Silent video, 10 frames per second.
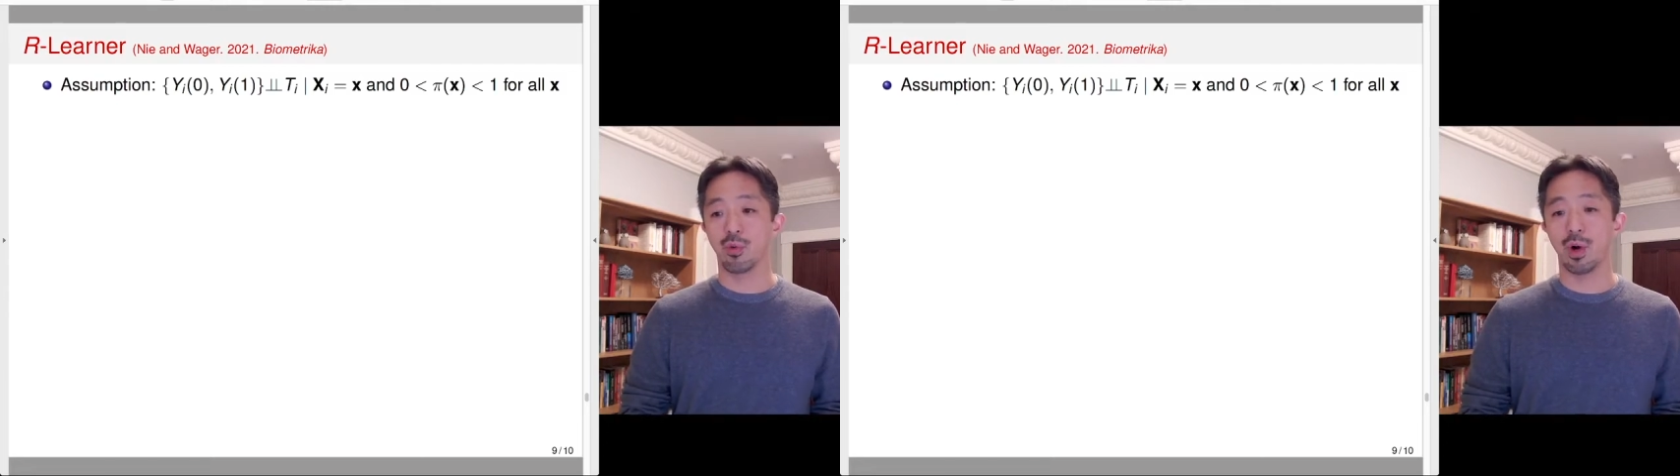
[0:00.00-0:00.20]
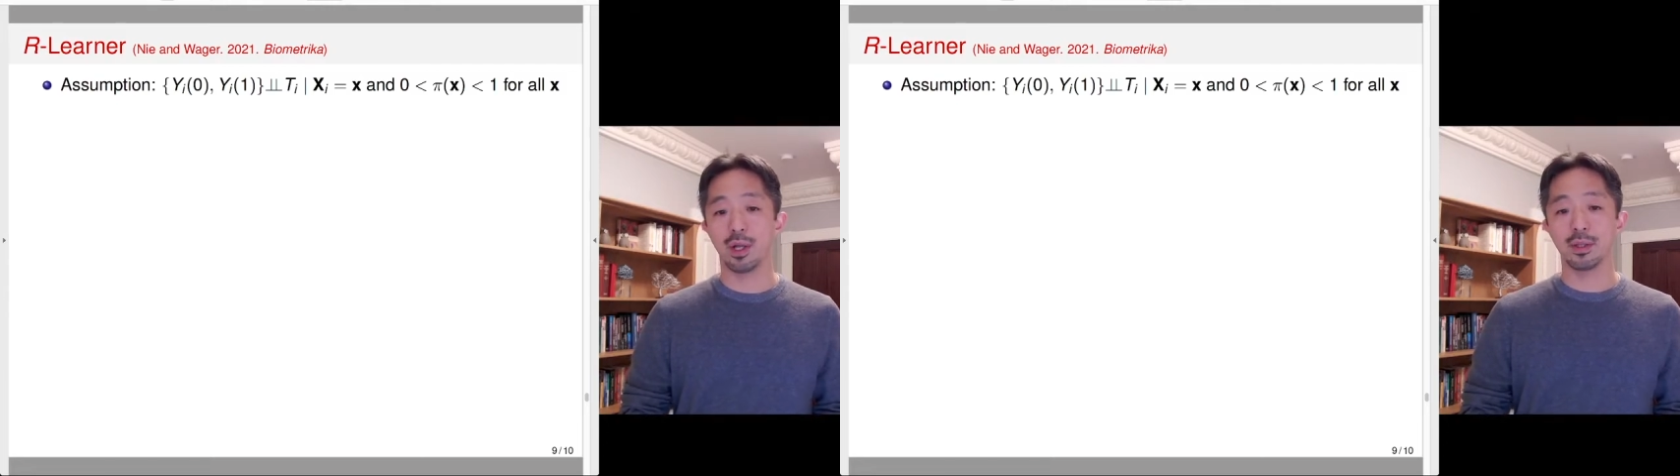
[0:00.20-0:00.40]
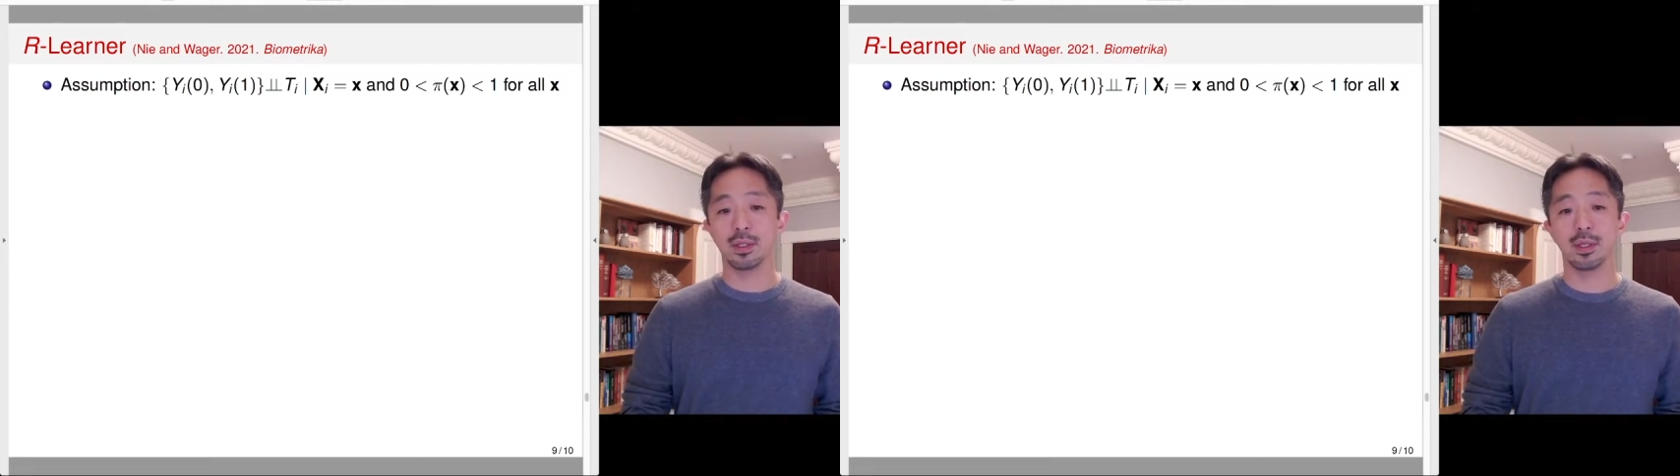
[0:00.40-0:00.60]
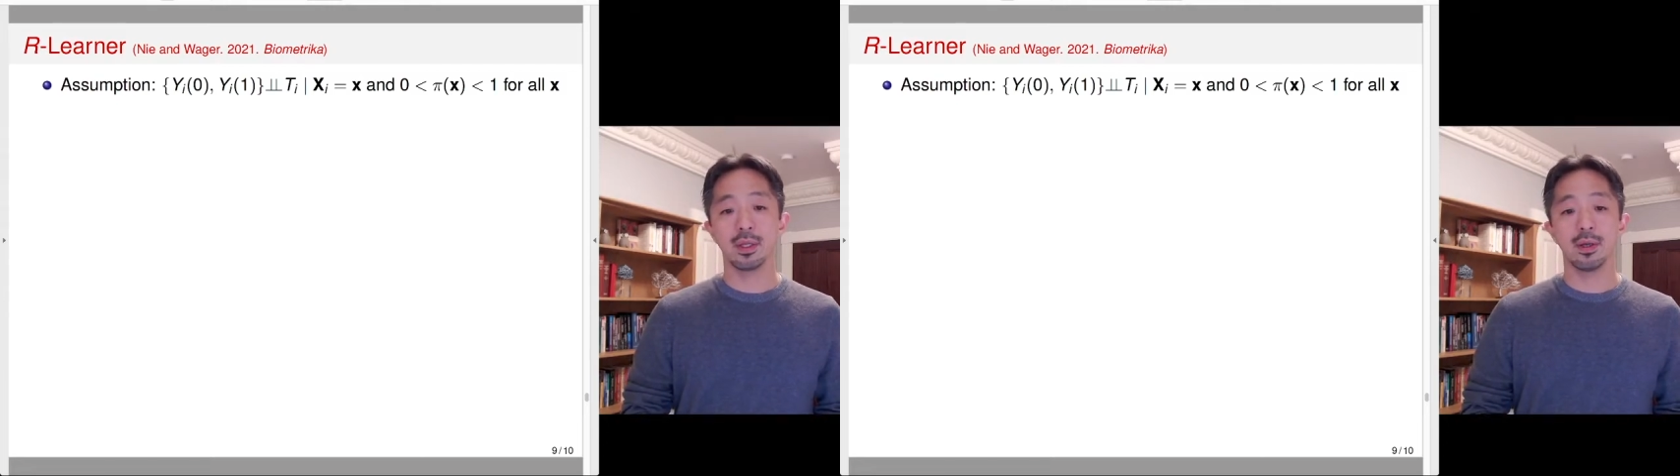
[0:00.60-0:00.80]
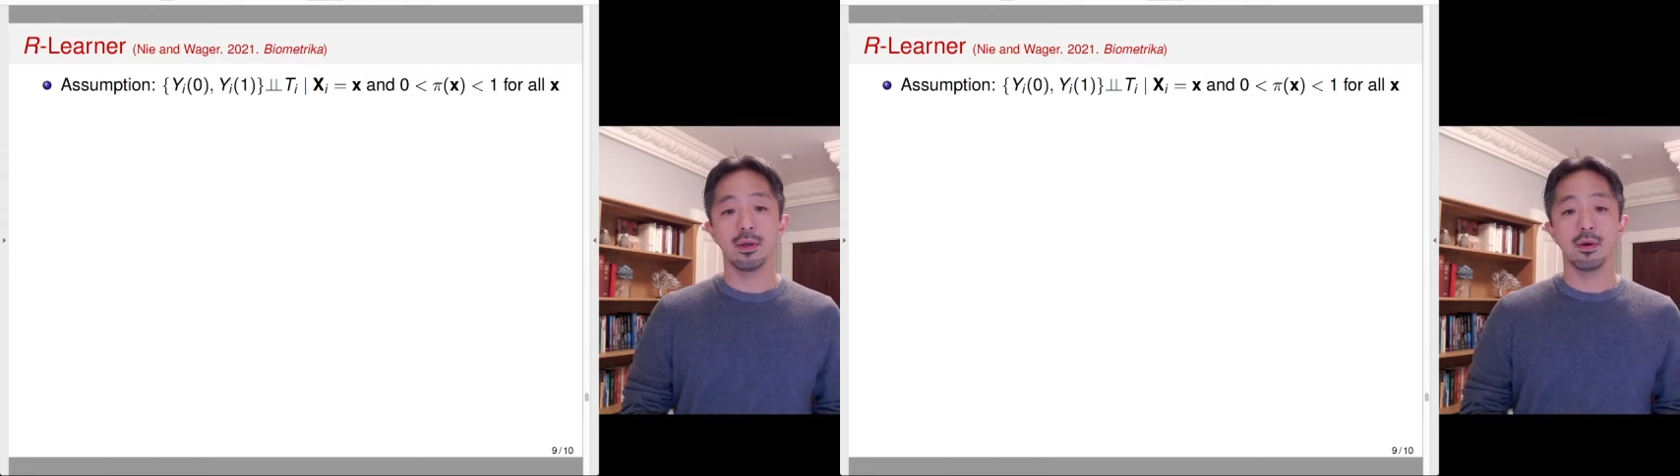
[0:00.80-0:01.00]
1
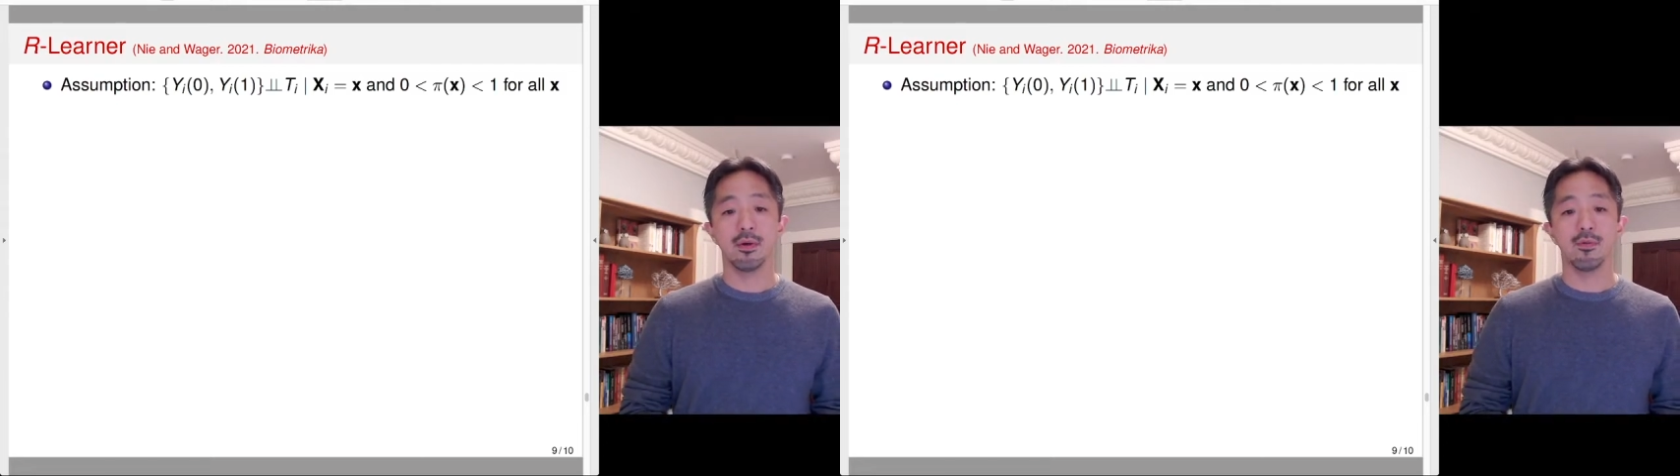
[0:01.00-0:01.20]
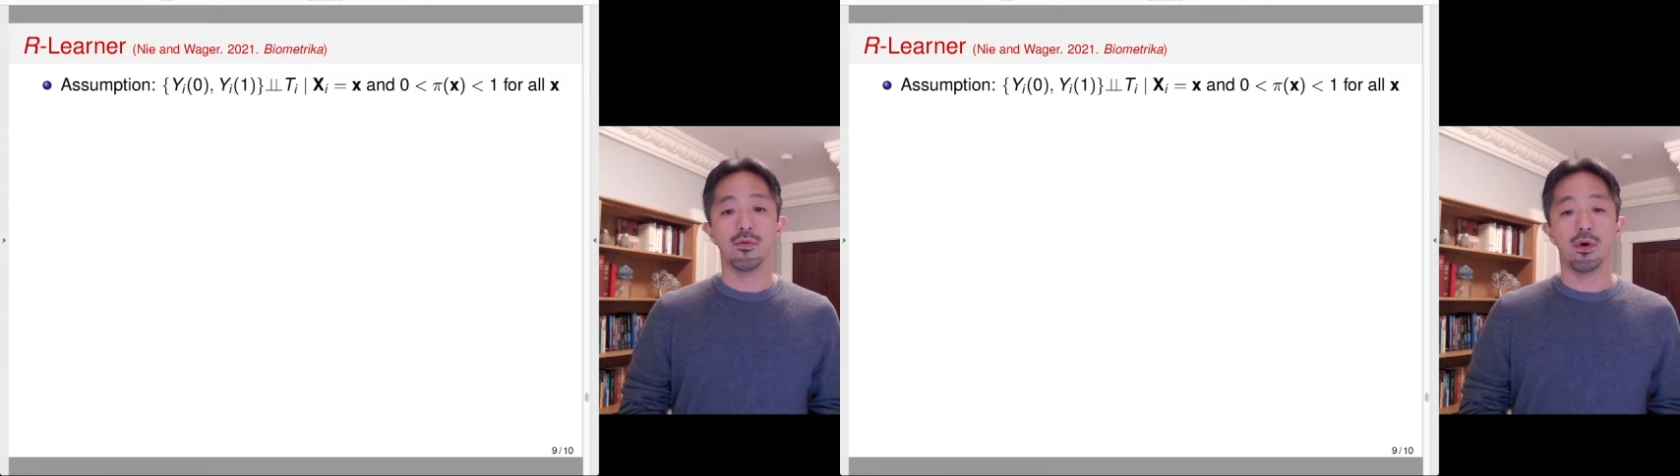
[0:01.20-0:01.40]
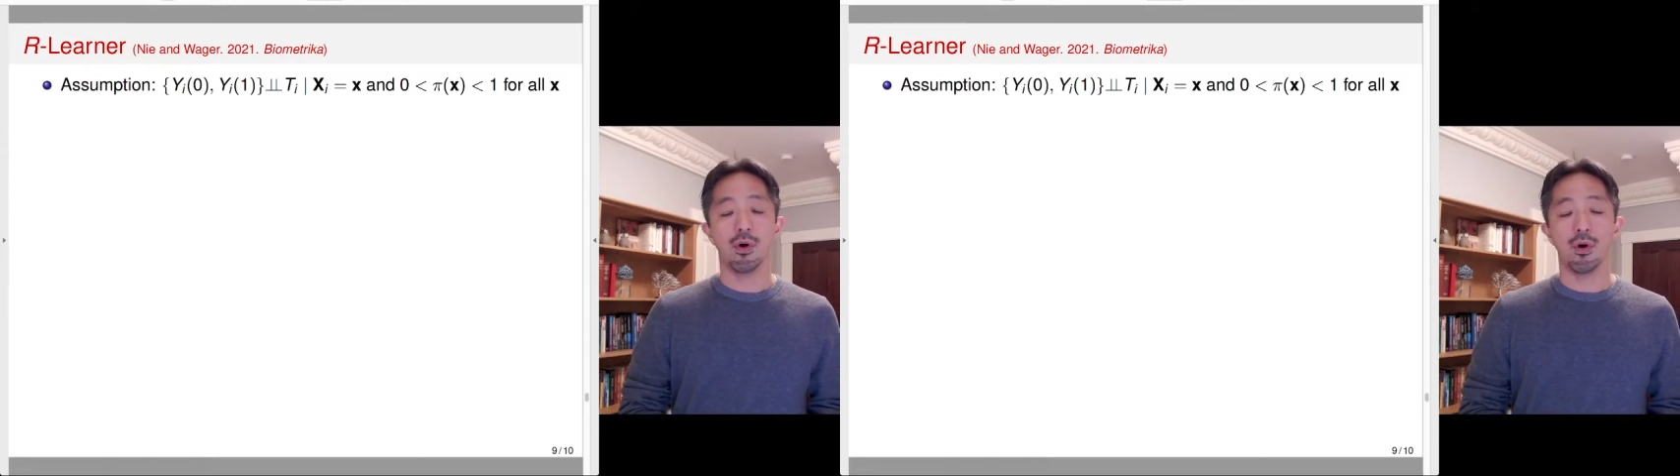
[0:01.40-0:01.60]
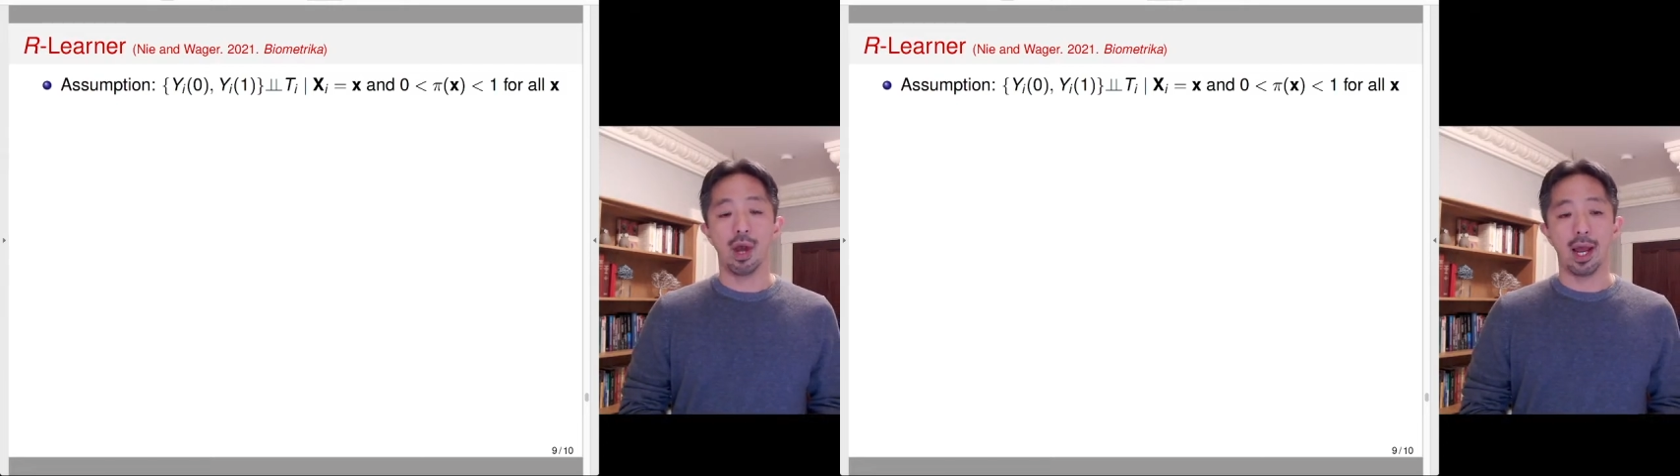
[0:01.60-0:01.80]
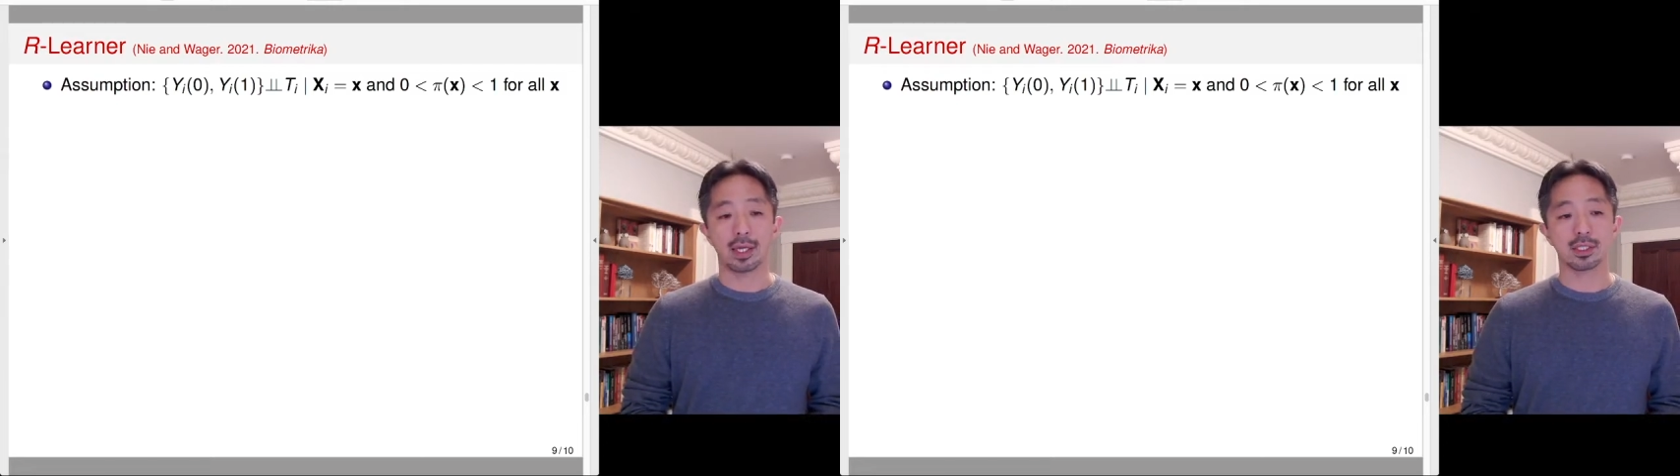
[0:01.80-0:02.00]
for all
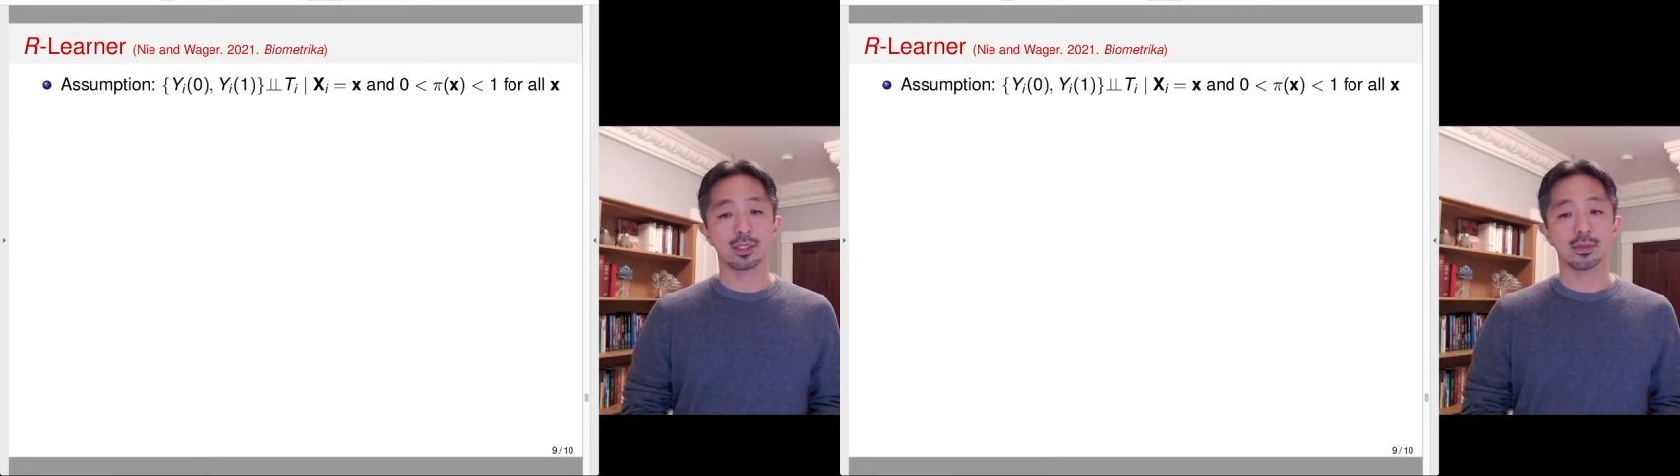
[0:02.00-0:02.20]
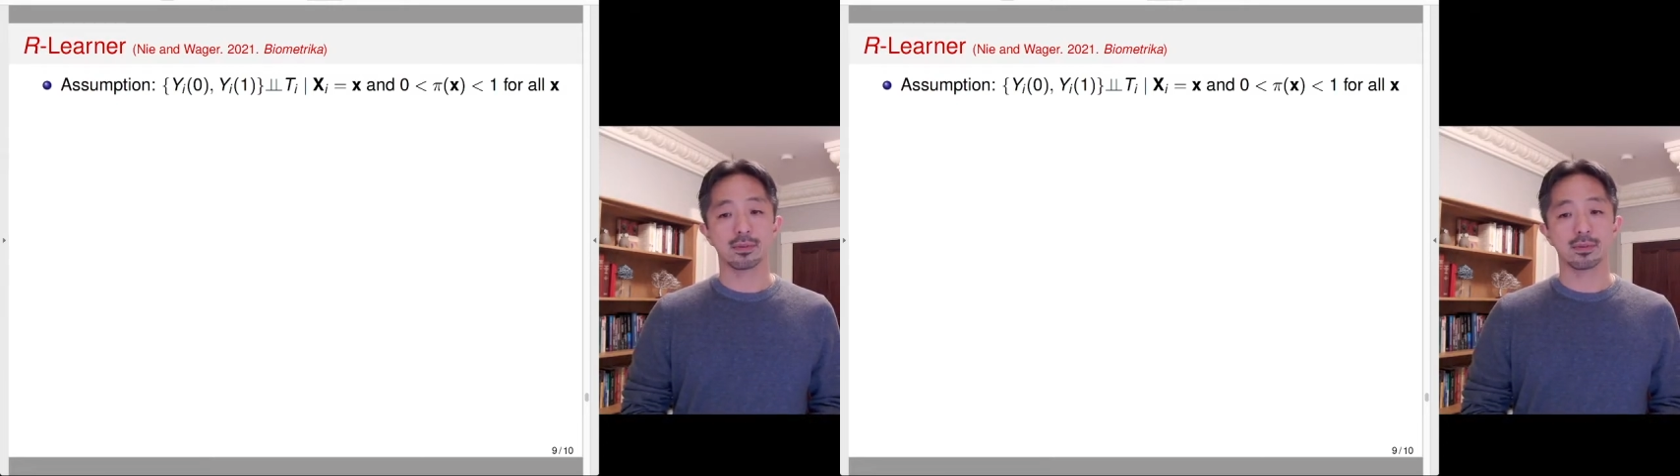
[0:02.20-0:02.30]
x.